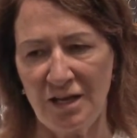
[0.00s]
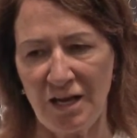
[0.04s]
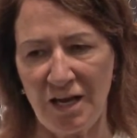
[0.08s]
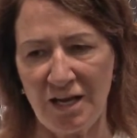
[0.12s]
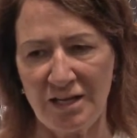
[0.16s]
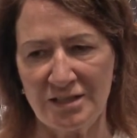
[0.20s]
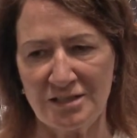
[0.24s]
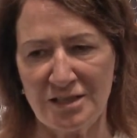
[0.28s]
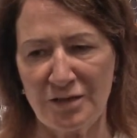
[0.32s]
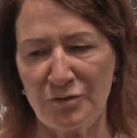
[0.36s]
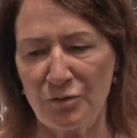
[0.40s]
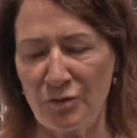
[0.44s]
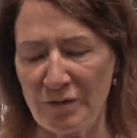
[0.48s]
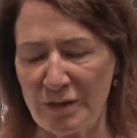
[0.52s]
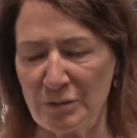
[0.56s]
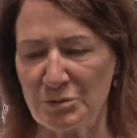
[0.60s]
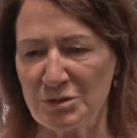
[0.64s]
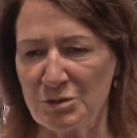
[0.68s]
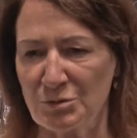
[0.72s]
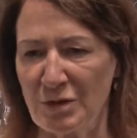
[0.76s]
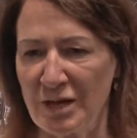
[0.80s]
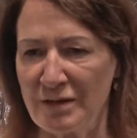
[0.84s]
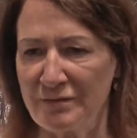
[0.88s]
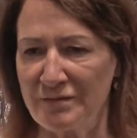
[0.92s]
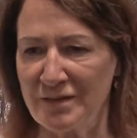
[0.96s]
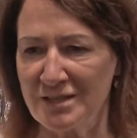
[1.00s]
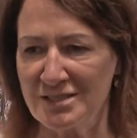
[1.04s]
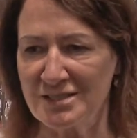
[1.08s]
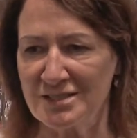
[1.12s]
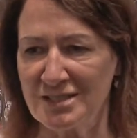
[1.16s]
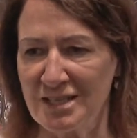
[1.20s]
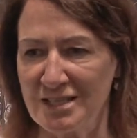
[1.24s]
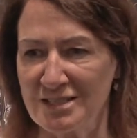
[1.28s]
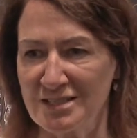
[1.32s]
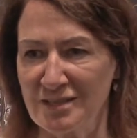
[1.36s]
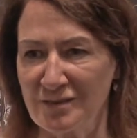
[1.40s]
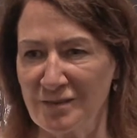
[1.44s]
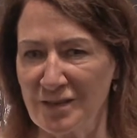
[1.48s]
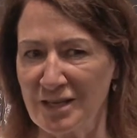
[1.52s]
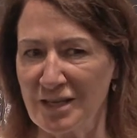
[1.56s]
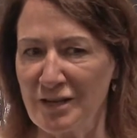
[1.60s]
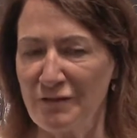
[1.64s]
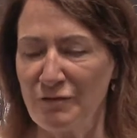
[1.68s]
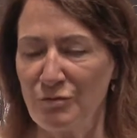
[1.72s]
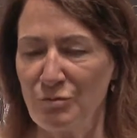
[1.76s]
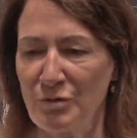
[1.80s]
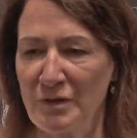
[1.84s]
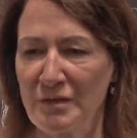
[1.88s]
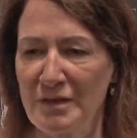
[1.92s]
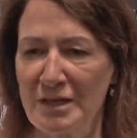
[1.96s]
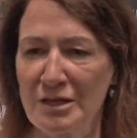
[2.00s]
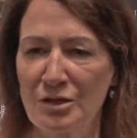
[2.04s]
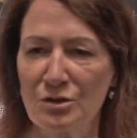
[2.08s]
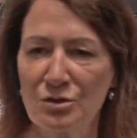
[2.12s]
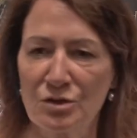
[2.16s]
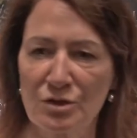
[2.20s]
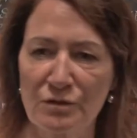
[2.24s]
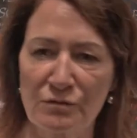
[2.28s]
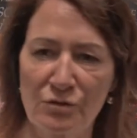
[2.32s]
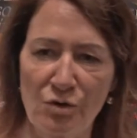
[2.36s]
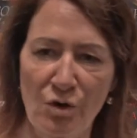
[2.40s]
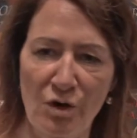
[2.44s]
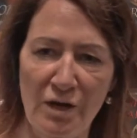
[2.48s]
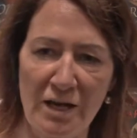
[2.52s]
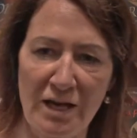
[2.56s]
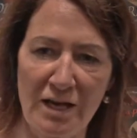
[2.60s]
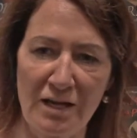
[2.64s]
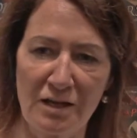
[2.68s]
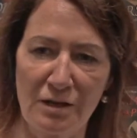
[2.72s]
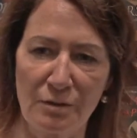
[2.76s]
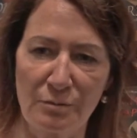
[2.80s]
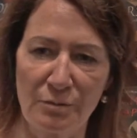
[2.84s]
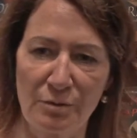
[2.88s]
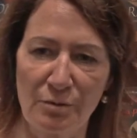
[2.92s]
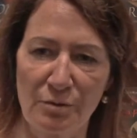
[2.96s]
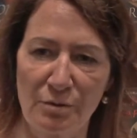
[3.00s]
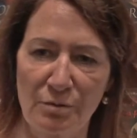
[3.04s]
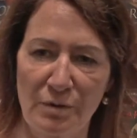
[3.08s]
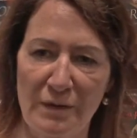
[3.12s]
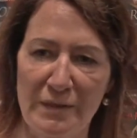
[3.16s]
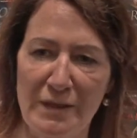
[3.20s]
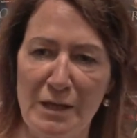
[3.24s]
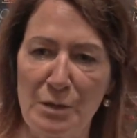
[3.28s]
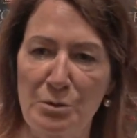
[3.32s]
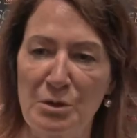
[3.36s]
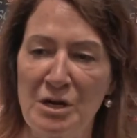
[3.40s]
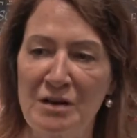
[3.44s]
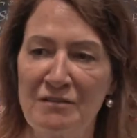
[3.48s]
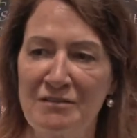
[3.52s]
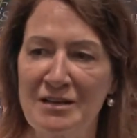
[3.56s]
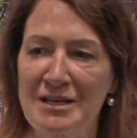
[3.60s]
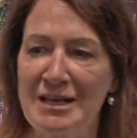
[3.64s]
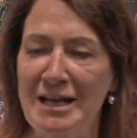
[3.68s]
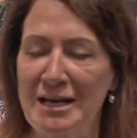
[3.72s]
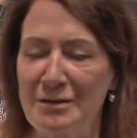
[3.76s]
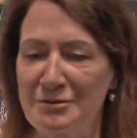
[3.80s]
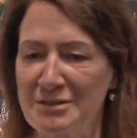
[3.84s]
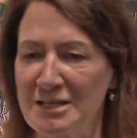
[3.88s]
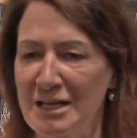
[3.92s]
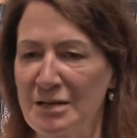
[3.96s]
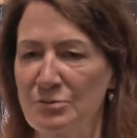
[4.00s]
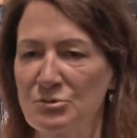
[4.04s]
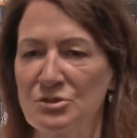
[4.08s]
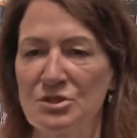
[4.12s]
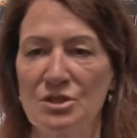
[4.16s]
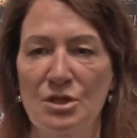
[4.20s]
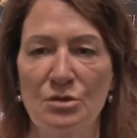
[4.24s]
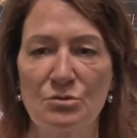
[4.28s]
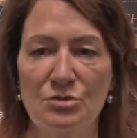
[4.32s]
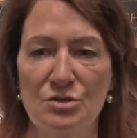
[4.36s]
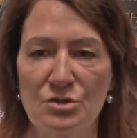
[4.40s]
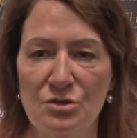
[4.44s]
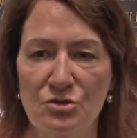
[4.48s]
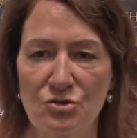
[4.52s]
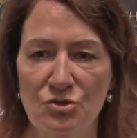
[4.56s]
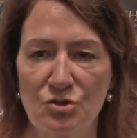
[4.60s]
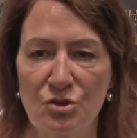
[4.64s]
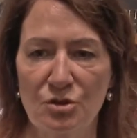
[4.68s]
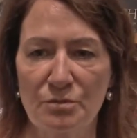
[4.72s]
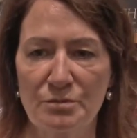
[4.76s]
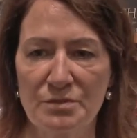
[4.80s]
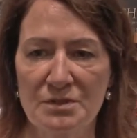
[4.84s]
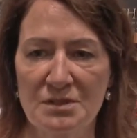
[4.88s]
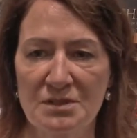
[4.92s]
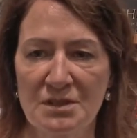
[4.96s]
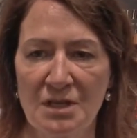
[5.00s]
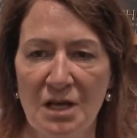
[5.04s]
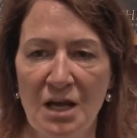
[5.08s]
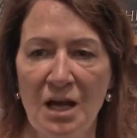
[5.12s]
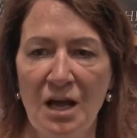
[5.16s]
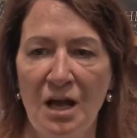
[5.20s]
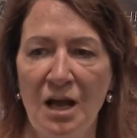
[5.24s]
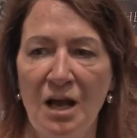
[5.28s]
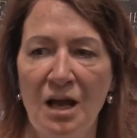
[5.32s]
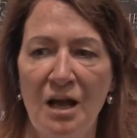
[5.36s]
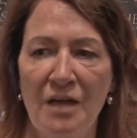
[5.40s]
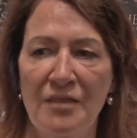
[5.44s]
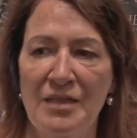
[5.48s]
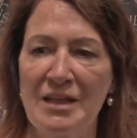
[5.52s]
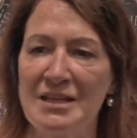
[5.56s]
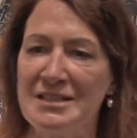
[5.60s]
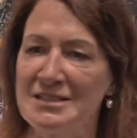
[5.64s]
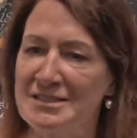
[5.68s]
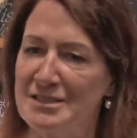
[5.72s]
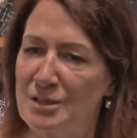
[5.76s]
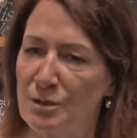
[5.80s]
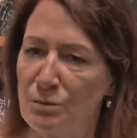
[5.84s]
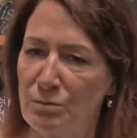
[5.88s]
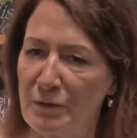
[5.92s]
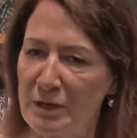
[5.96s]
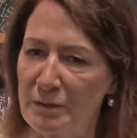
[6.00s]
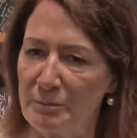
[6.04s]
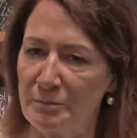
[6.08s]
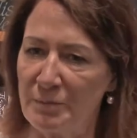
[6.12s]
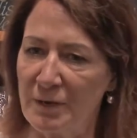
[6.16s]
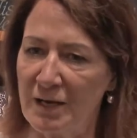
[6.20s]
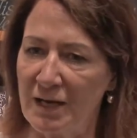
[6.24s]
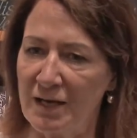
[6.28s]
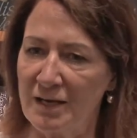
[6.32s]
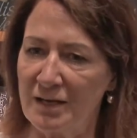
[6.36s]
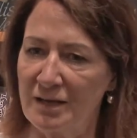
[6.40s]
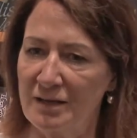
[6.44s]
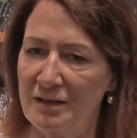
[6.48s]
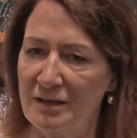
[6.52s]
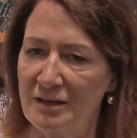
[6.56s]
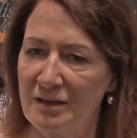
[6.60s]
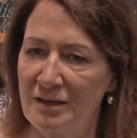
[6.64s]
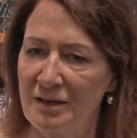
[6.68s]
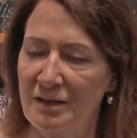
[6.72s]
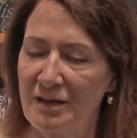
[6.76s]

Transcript: And I thought that was quite fascinating, that even when they could have got help, when they were allowed out to go to the shops, they still went back.